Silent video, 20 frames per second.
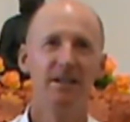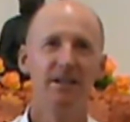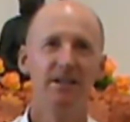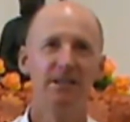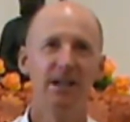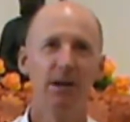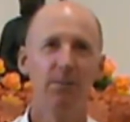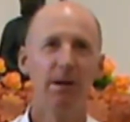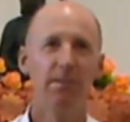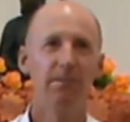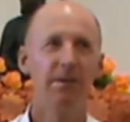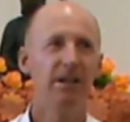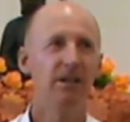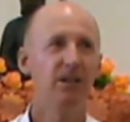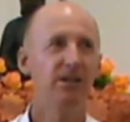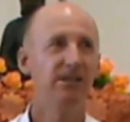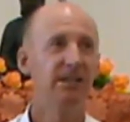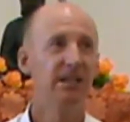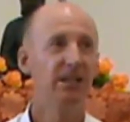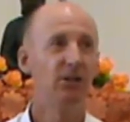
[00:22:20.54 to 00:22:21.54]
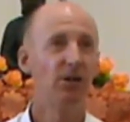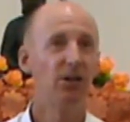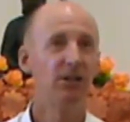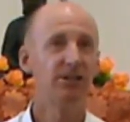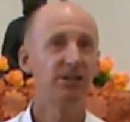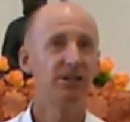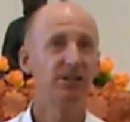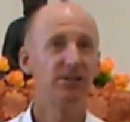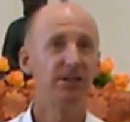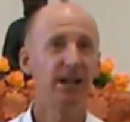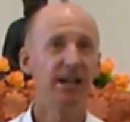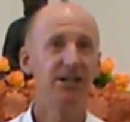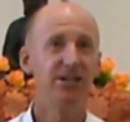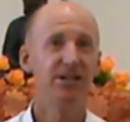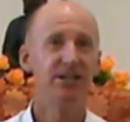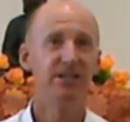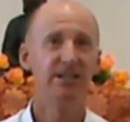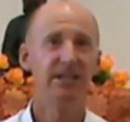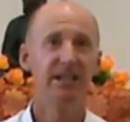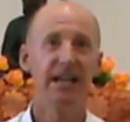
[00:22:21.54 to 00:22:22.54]
So when we're using
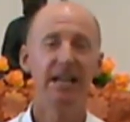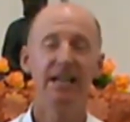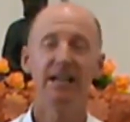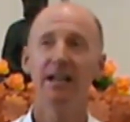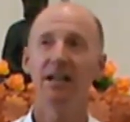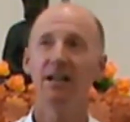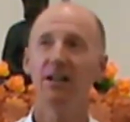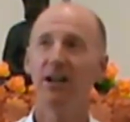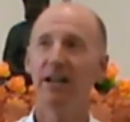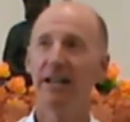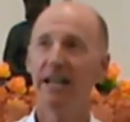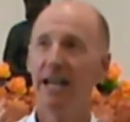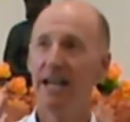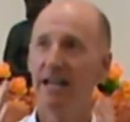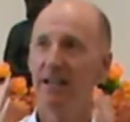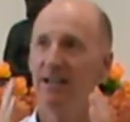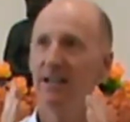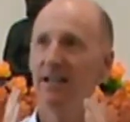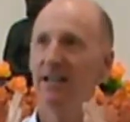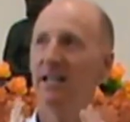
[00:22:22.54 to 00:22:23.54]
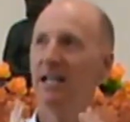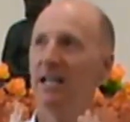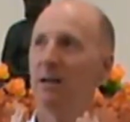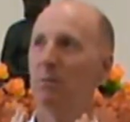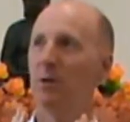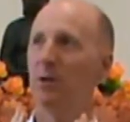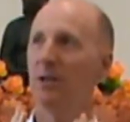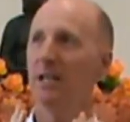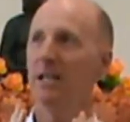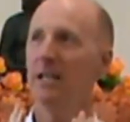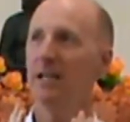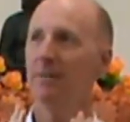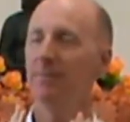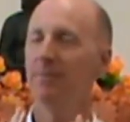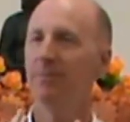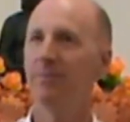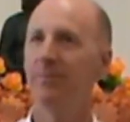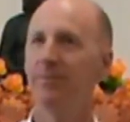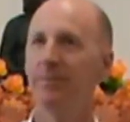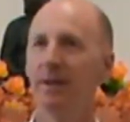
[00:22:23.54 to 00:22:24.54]
concentration as an anchor, like anchored in our body,
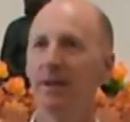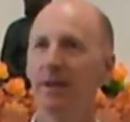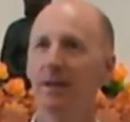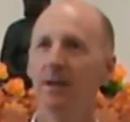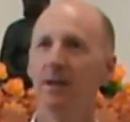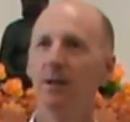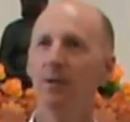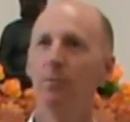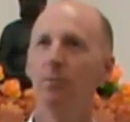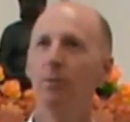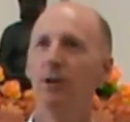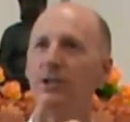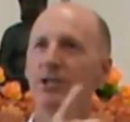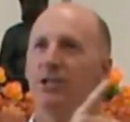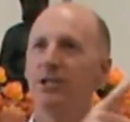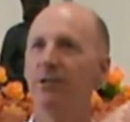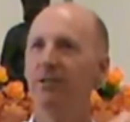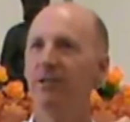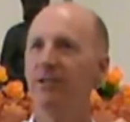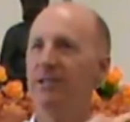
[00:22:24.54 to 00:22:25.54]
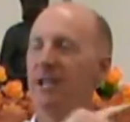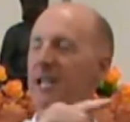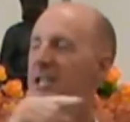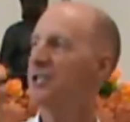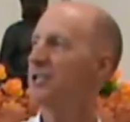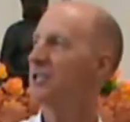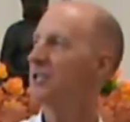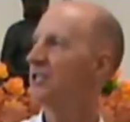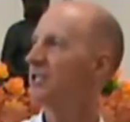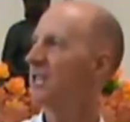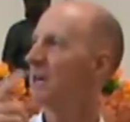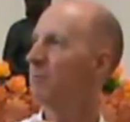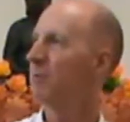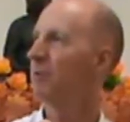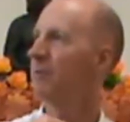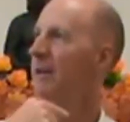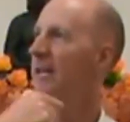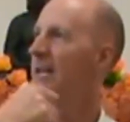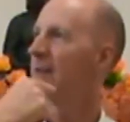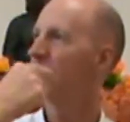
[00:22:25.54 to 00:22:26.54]
watch your attention jump
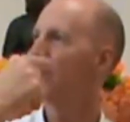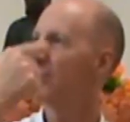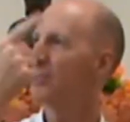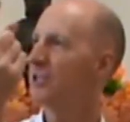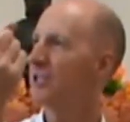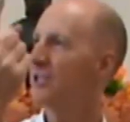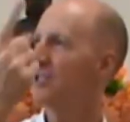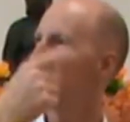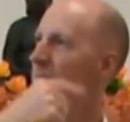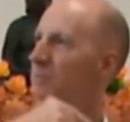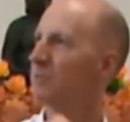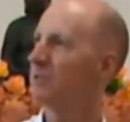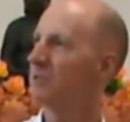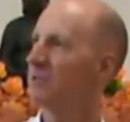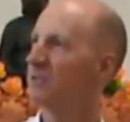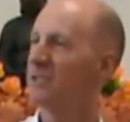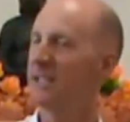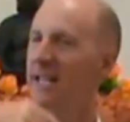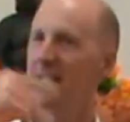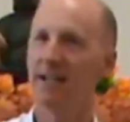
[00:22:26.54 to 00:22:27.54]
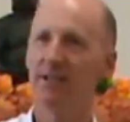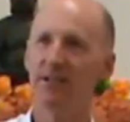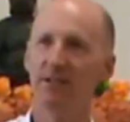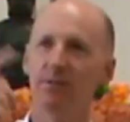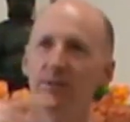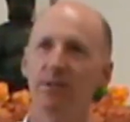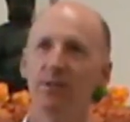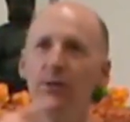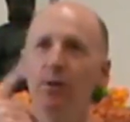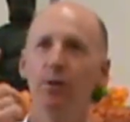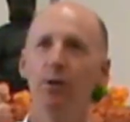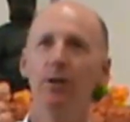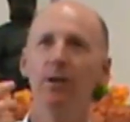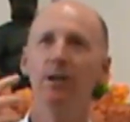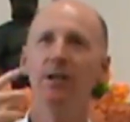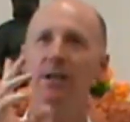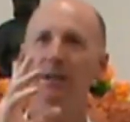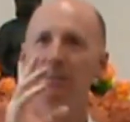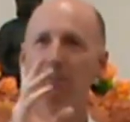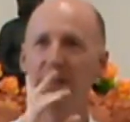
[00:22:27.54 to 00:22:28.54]
around, watch it jump to a sound, to a
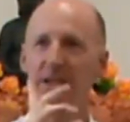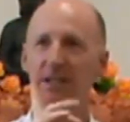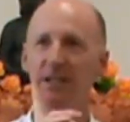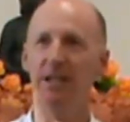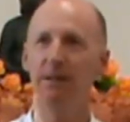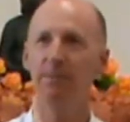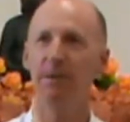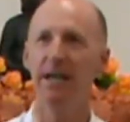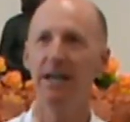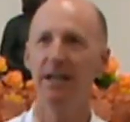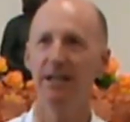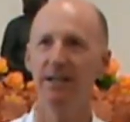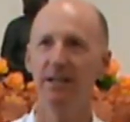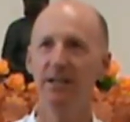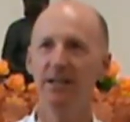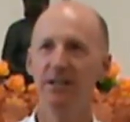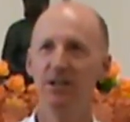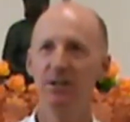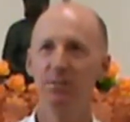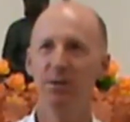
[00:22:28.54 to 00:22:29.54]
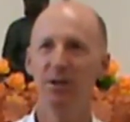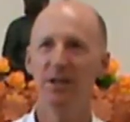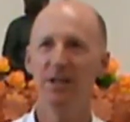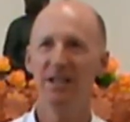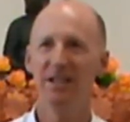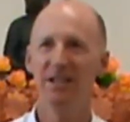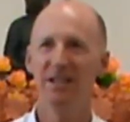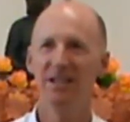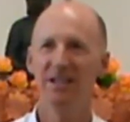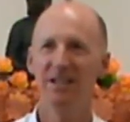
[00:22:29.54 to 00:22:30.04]
thought, but keep anchored in your body.